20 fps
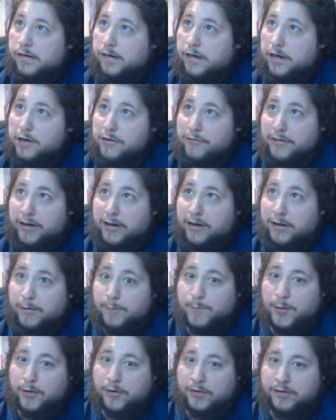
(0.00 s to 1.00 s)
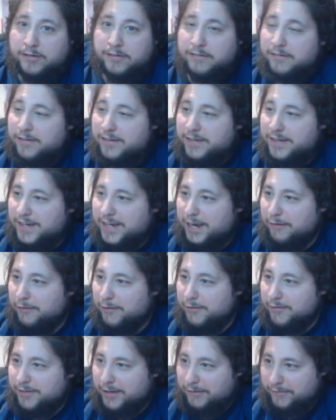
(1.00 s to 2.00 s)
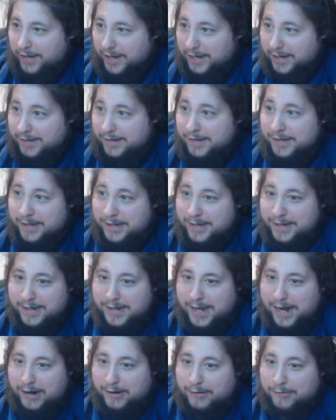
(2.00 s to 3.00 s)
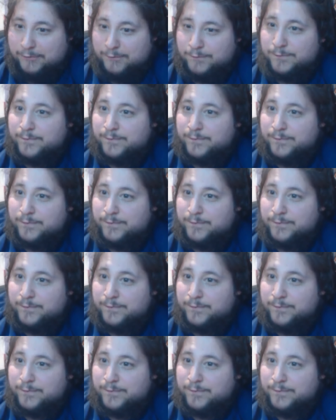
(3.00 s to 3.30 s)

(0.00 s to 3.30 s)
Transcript: of our boss, Gareth Southgate. Now,